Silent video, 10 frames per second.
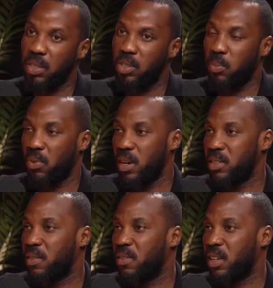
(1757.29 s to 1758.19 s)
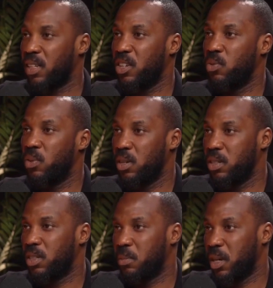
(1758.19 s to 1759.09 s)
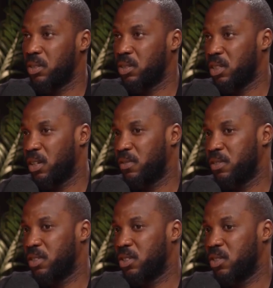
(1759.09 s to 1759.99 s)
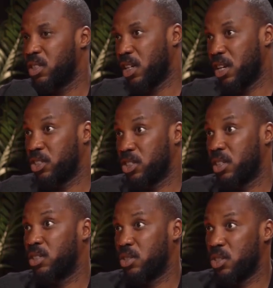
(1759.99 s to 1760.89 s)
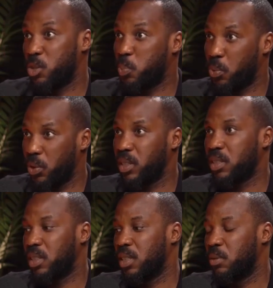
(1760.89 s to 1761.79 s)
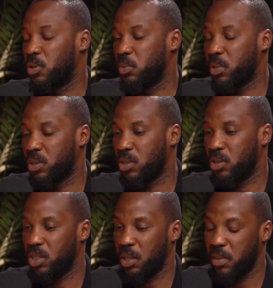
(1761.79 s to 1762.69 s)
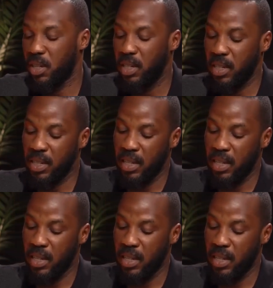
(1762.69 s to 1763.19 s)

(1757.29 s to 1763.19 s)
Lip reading: surprising thing that you learned about yourself in your entire journey to this point, building Ojamia?